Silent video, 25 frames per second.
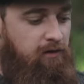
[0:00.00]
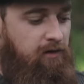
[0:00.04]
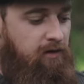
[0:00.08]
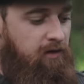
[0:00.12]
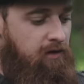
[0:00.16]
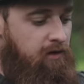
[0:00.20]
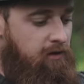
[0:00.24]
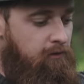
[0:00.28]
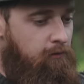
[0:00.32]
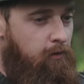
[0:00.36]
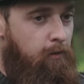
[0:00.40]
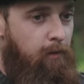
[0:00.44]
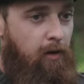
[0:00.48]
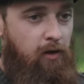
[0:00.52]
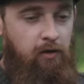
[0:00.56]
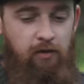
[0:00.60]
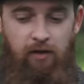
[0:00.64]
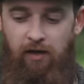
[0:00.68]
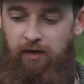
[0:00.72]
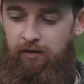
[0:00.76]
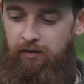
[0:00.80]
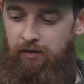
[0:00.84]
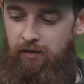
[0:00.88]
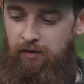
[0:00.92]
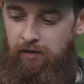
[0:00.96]
the remote
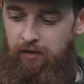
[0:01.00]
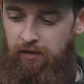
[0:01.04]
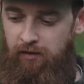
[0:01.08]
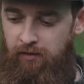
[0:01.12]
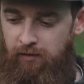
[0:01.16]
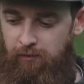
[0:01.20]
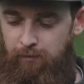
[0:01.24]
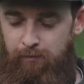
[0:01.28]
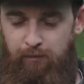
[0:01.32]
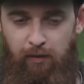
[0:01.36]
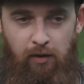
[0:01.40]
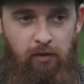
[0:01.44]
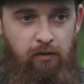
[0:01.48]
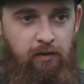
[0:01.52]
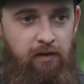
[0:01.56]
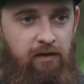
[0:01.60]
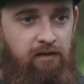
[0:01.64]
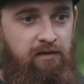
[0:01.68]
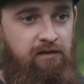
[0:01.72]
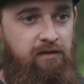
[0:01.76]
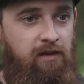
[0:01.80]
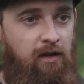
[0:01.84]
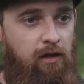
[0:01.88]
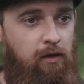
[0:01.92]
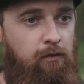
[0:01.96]
and the boat
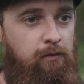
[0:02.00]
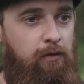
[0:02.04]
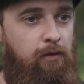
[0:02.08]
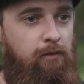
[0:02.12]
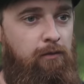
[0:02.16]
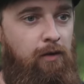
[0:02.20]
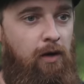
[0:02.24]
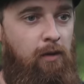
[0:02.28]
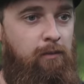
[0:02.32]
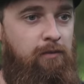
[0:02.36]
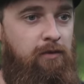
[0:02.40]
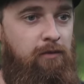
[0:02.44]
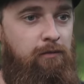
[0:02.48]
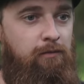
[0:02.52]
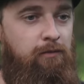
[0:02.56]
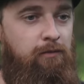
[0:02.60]
itself of up to